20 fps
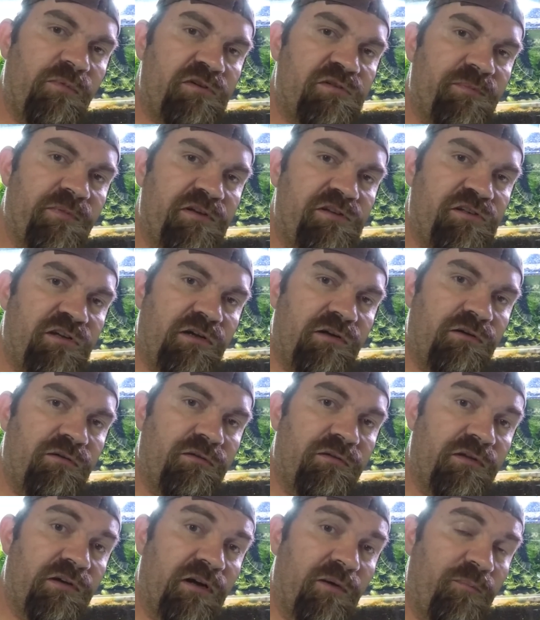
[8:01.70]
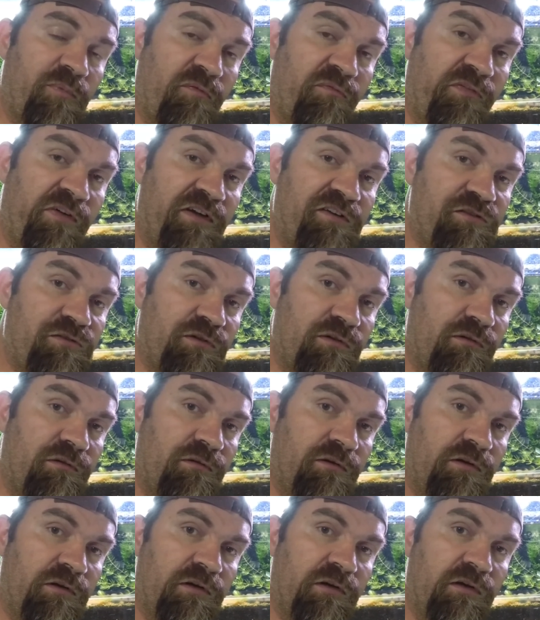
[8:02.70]
on my channel that are professional
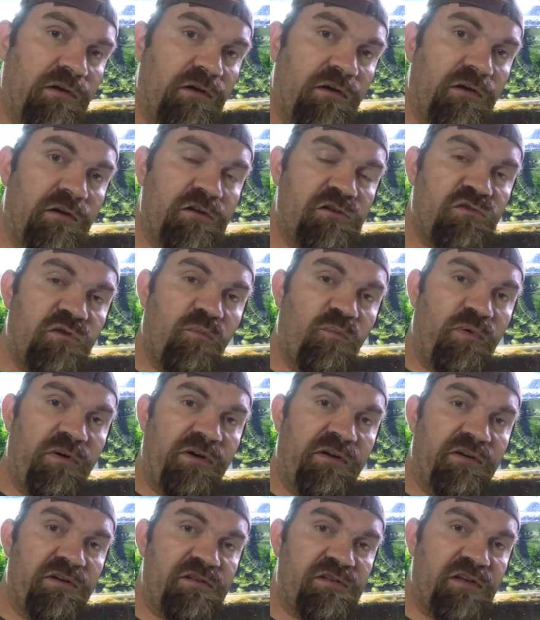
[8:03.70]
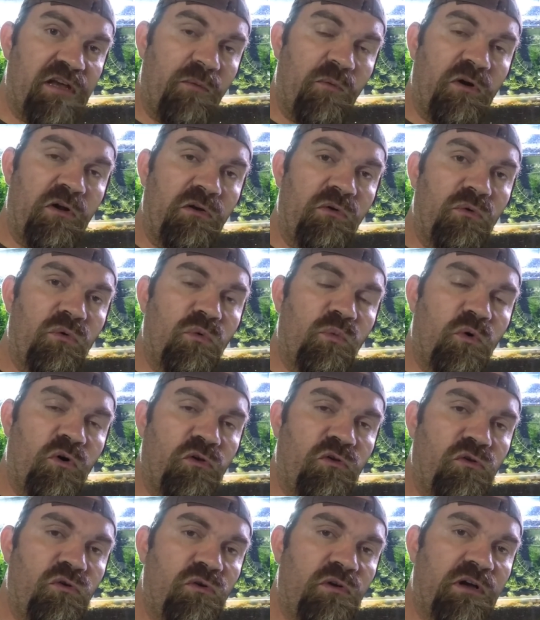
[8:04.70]
shrimp breeders. I want to know what
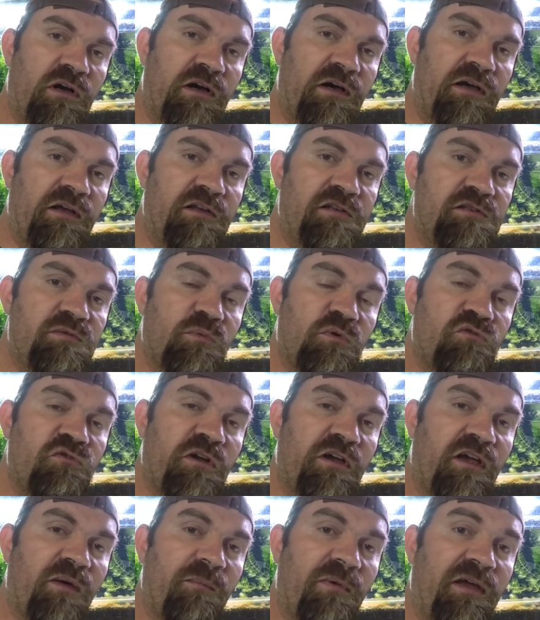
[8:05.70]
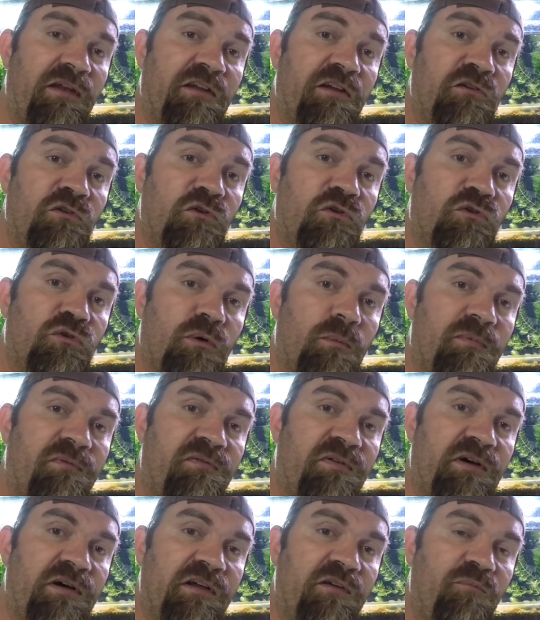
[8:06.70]
you guys would recommend in your top
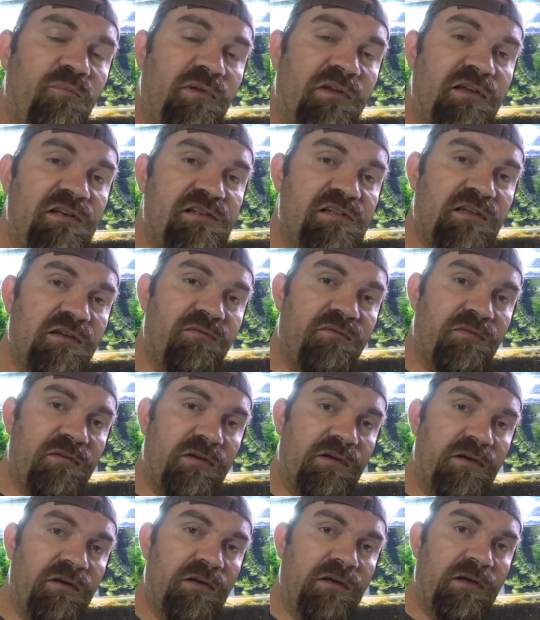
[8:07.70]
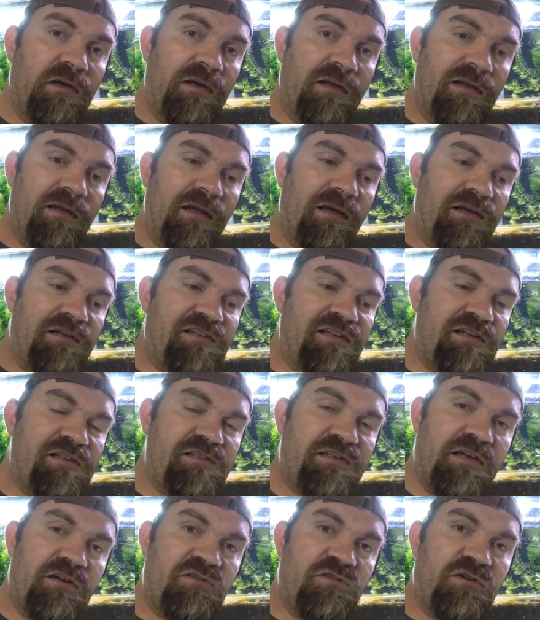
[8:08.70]
5. Please leave links,
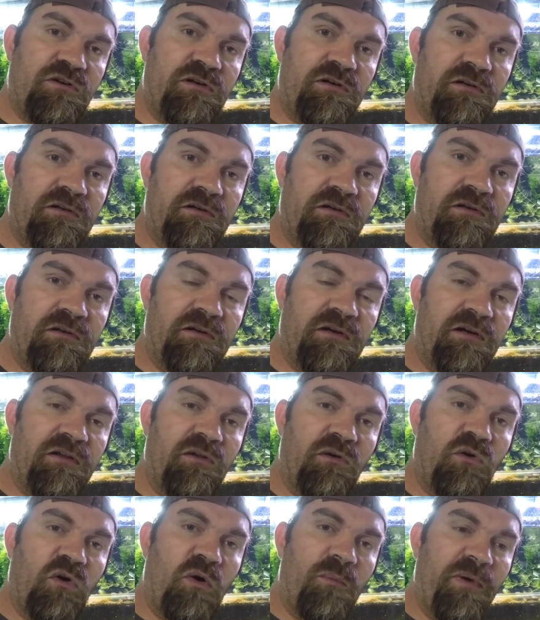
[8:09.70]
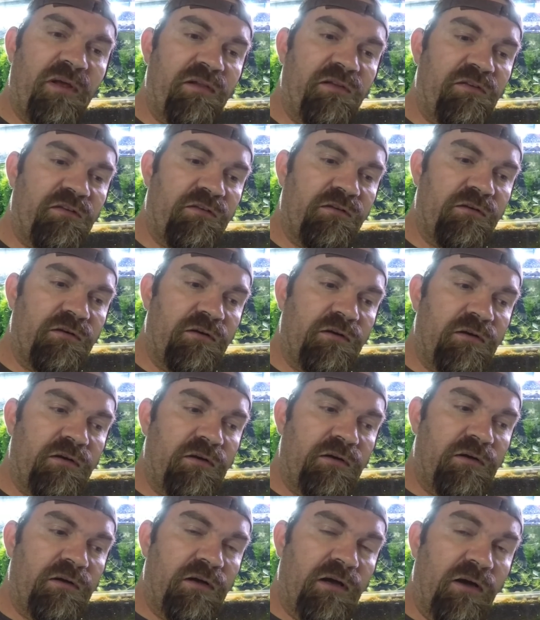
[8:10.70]
etc. in the comments.
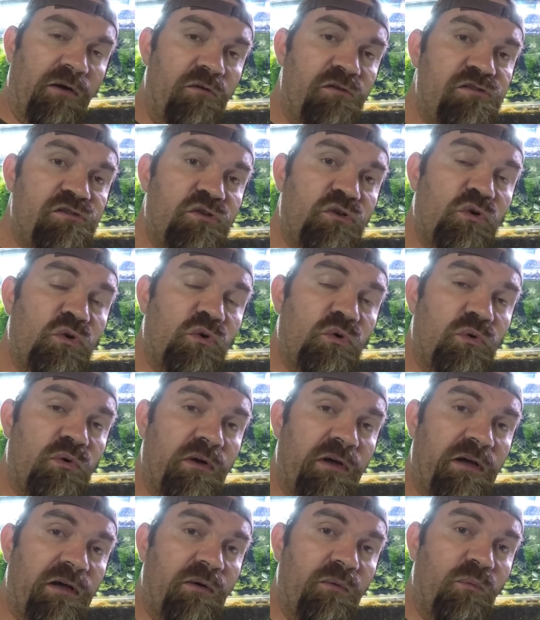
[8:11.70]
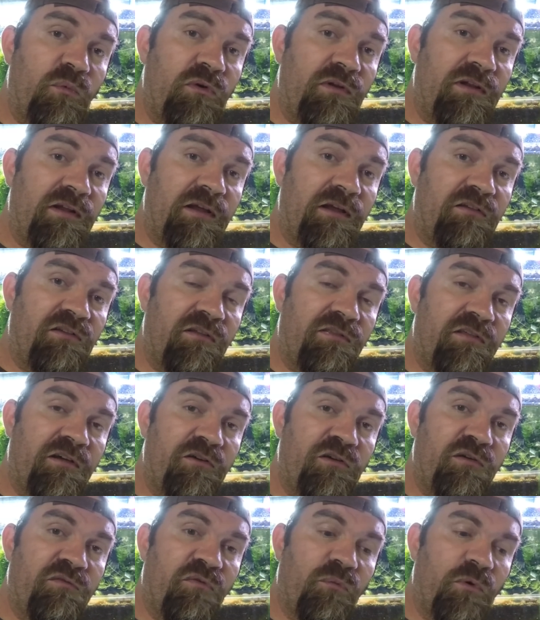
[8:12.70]
I also would like to thank
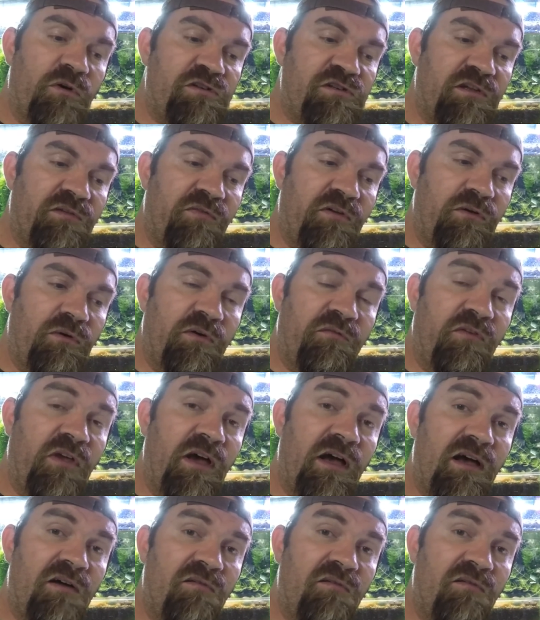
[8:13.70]
you for watching the video. If you have